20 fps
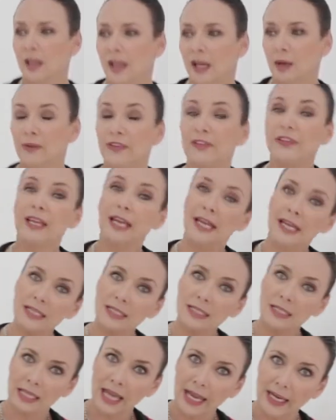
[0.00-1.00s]
It was
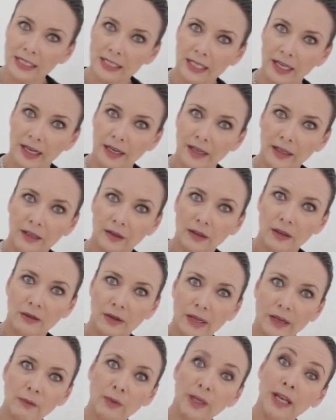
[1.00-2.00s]
years later
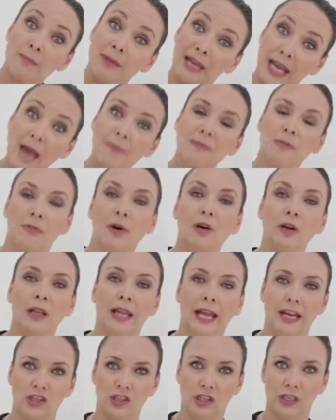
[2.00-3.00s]
when I became a model
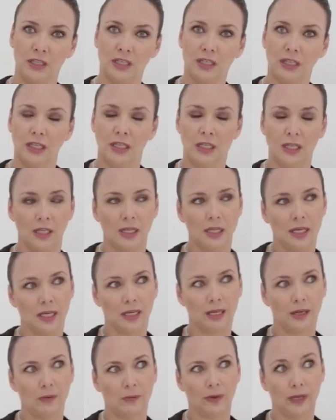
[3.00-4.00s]
agent and
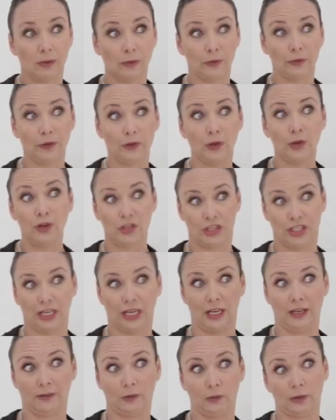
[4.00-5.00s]
when I was 30,
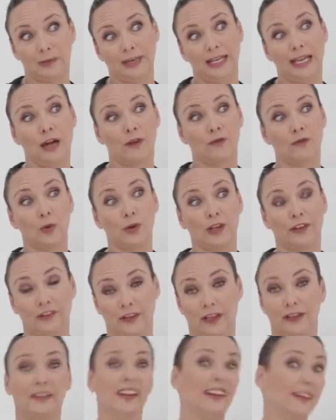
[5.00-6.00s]
so what am I now,
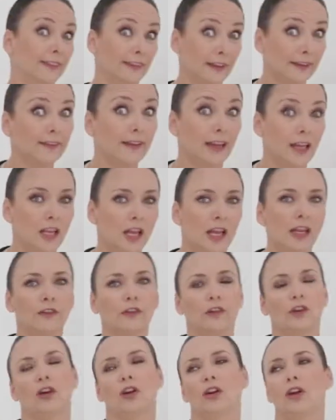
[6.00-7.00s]
46, yeah, 16 years
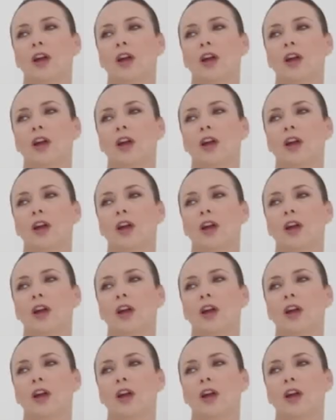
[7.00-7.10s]
ago.